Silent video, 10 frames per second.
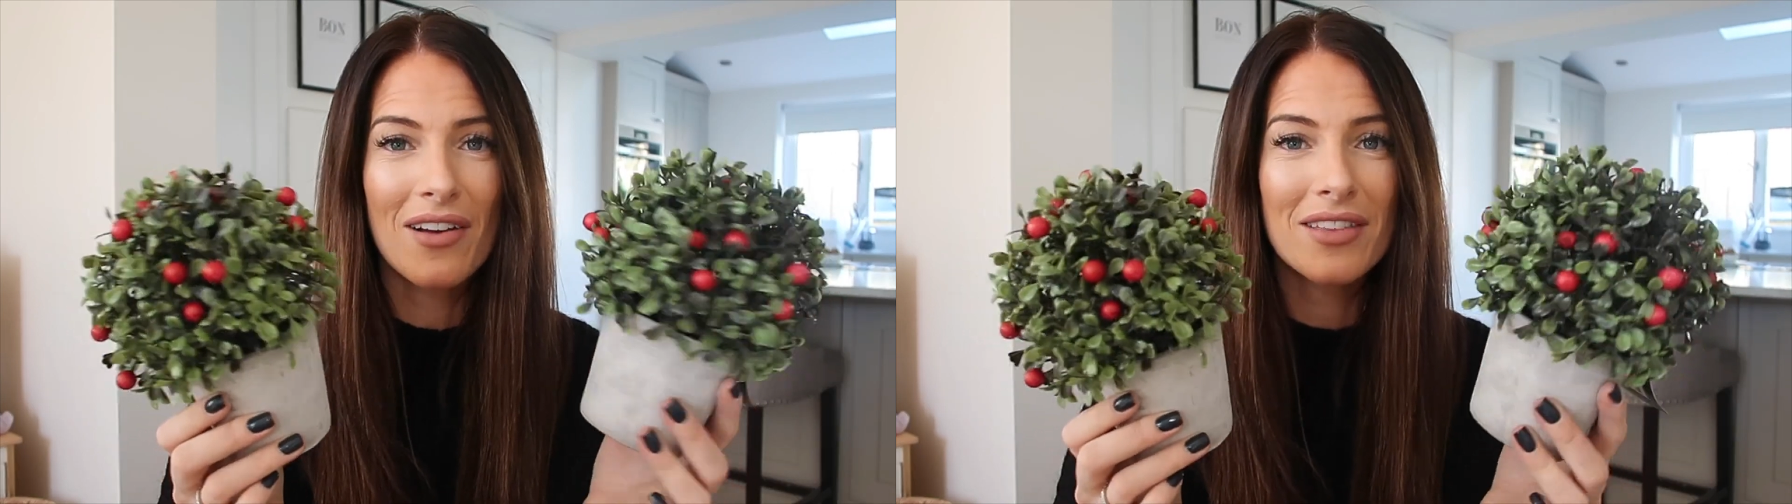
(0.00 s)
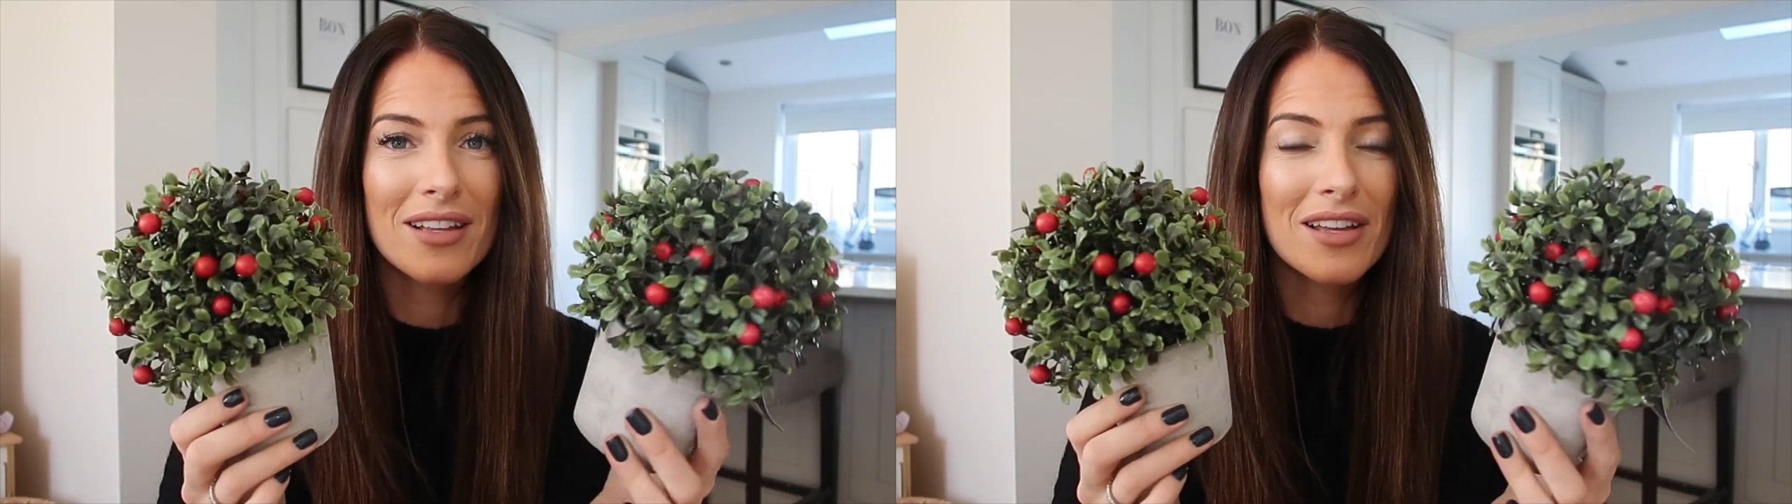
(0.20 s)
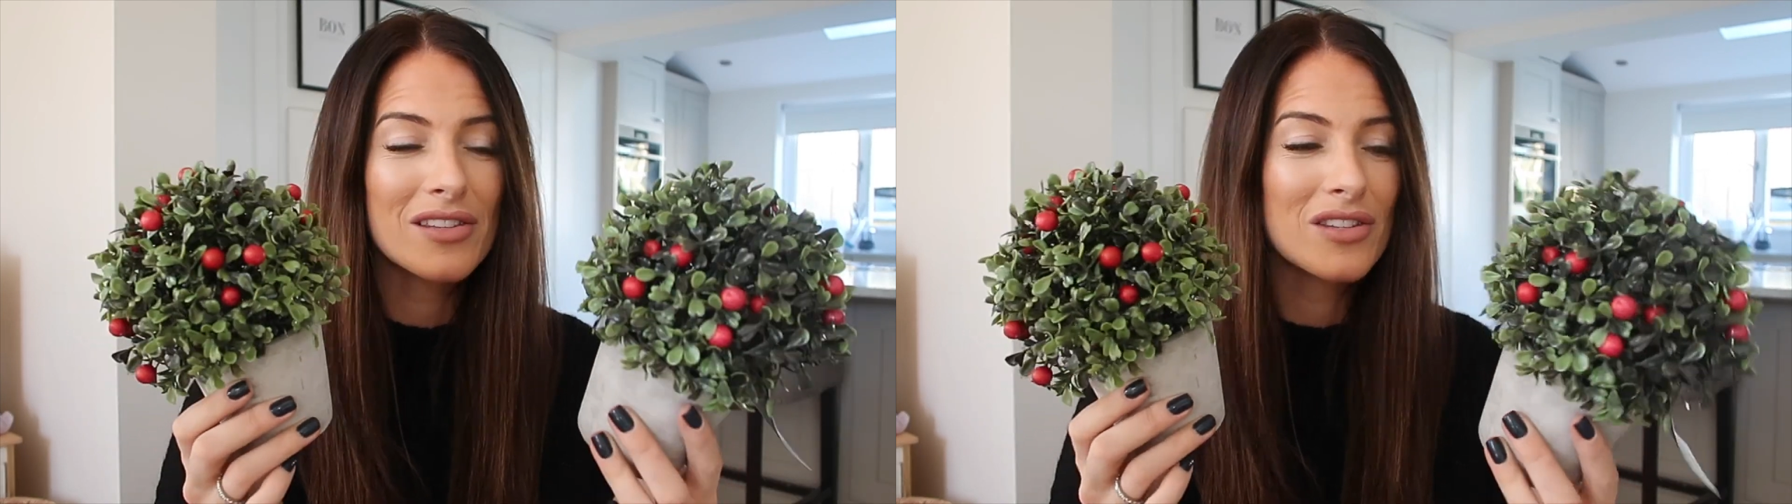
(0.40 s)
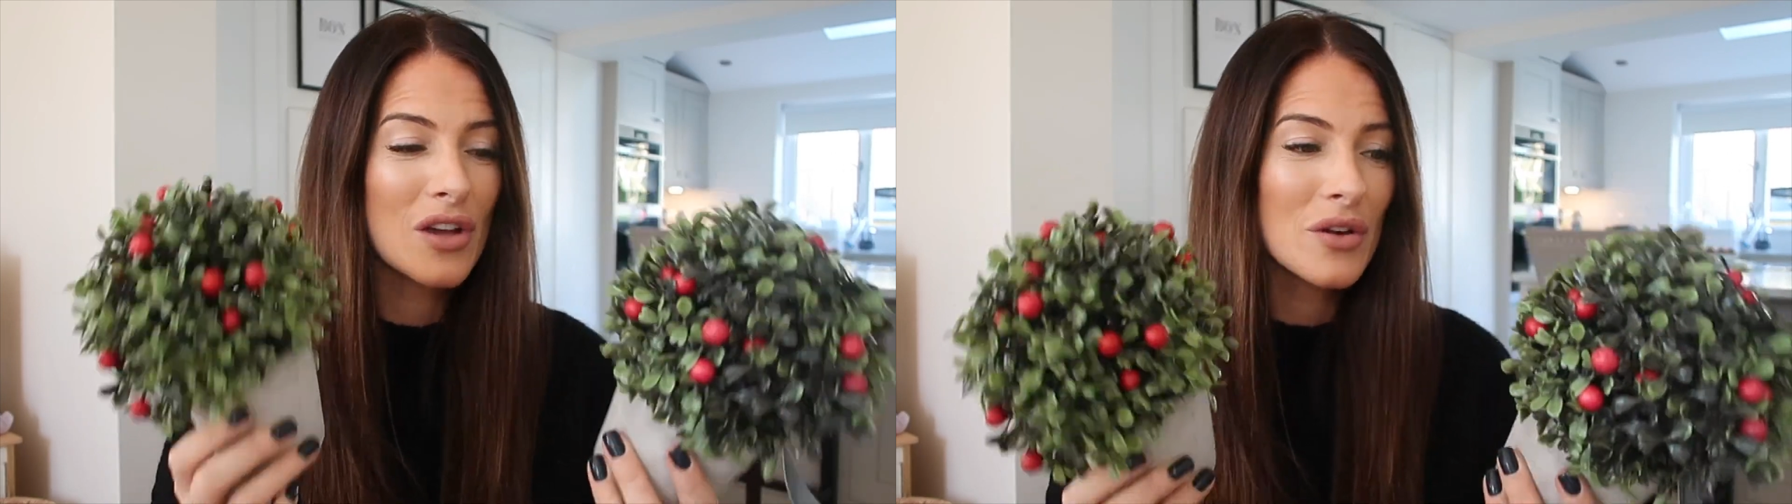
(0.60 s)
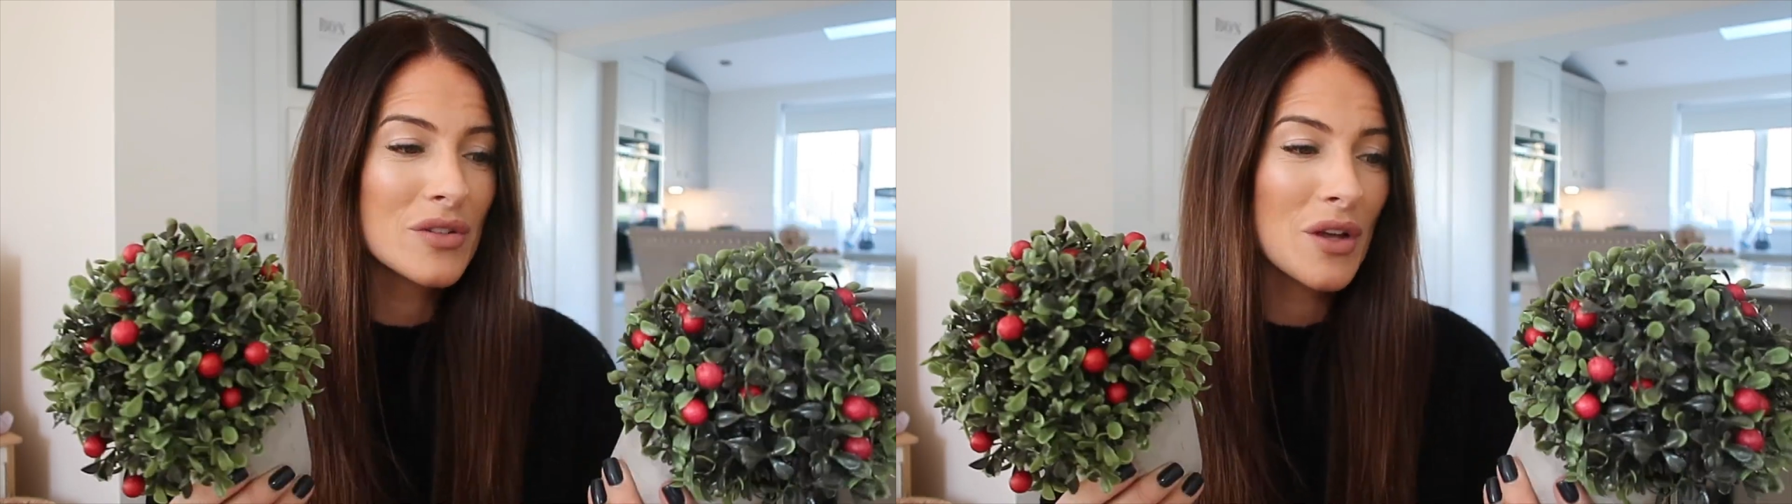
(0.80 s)
I think they're
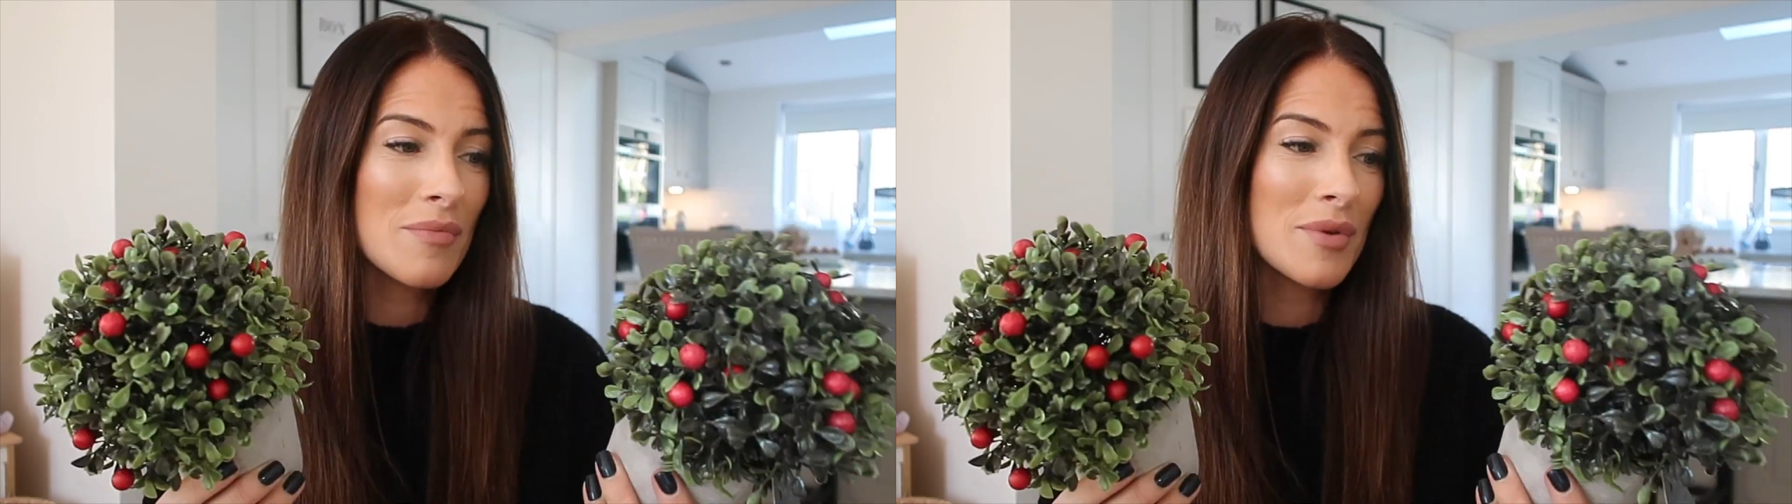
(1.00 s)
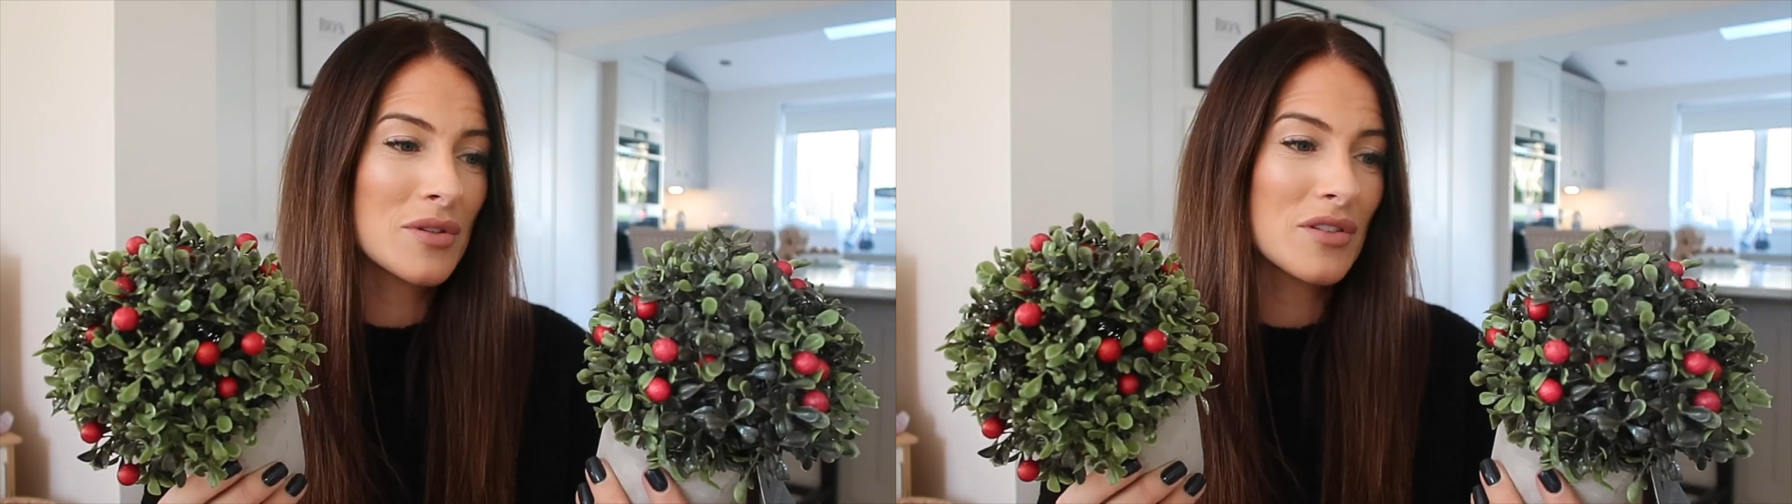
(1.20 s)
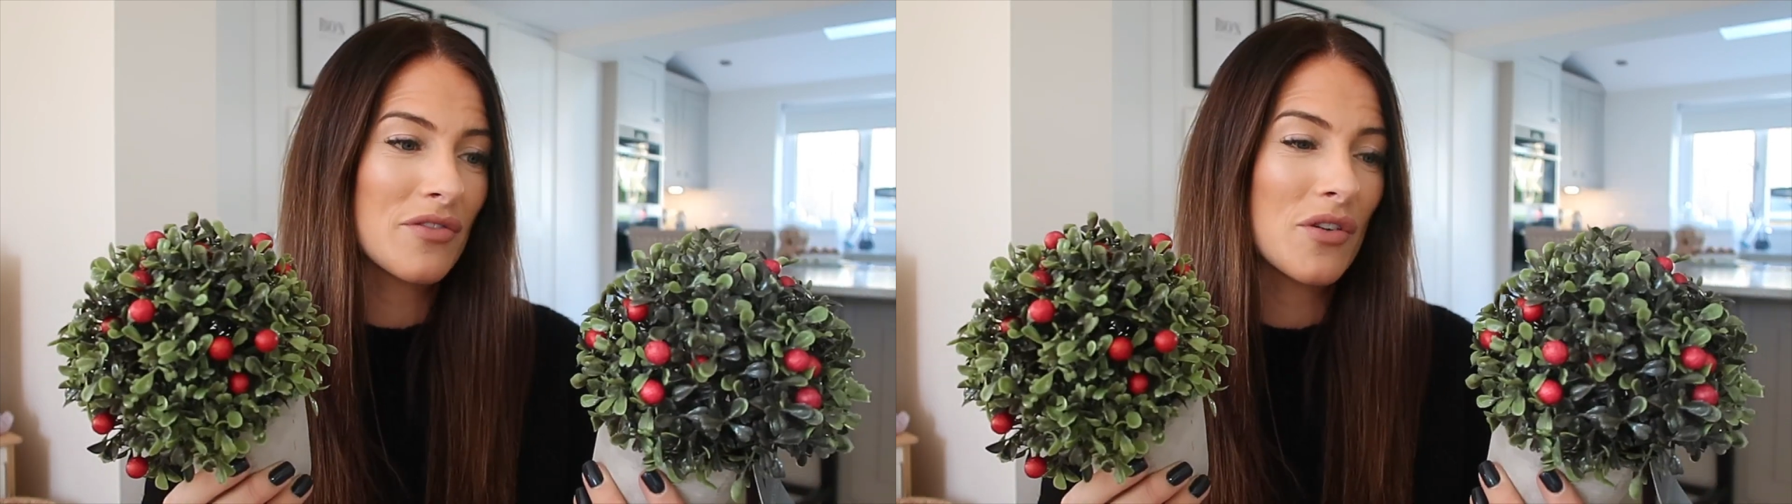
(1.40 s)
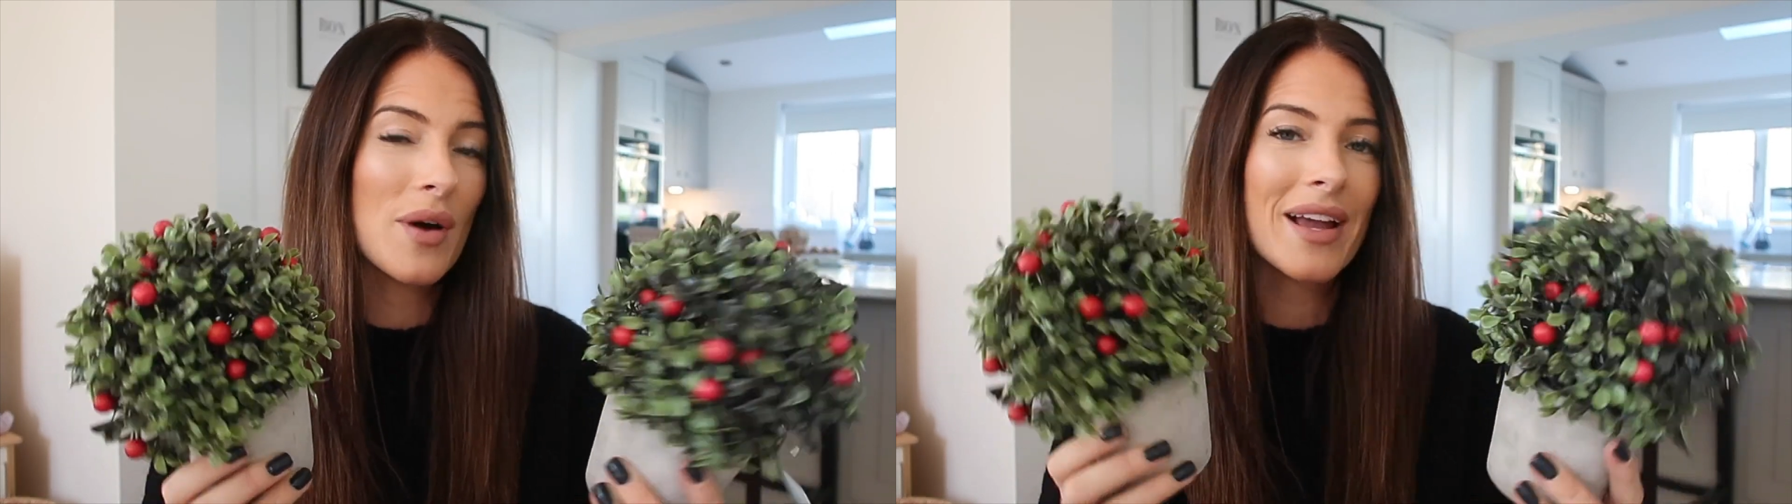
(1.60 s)
so, so beautiful.